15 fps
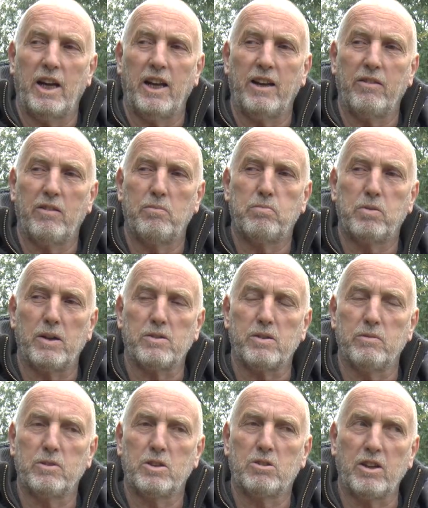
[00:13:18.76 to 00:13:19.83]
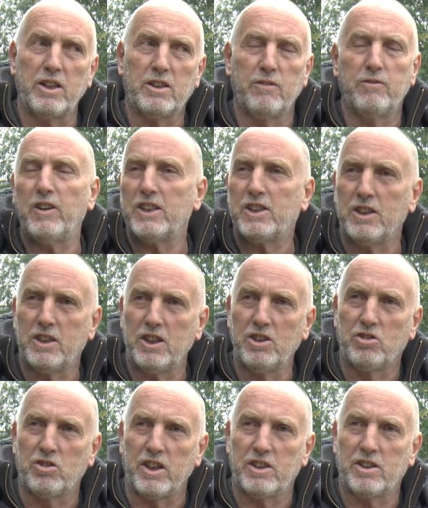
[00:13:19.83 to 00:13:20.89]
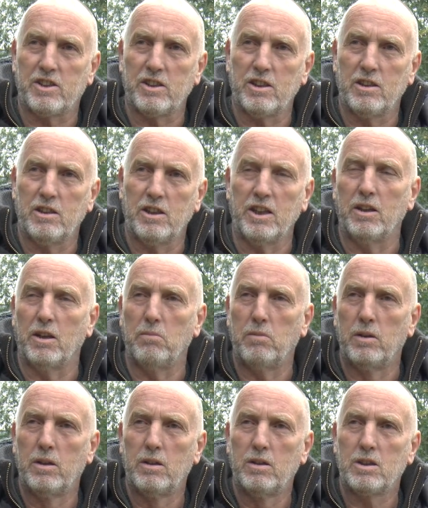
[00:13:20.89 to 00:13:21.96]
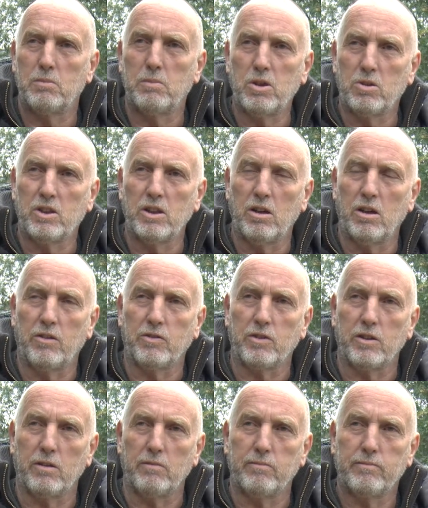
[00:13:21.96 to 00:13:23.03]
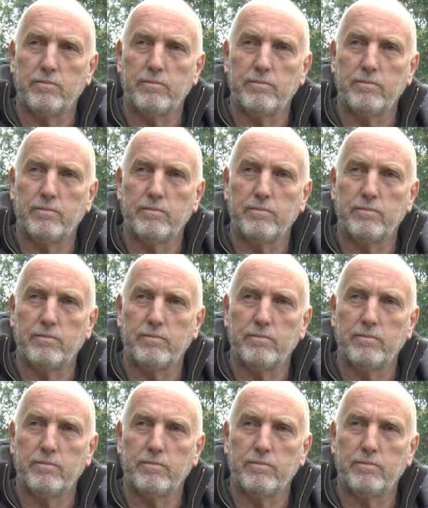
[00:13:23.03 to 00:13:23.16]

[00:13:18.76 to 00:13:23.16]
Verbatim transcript: and have a, perhaps a greater vested interest in them to be looking after them.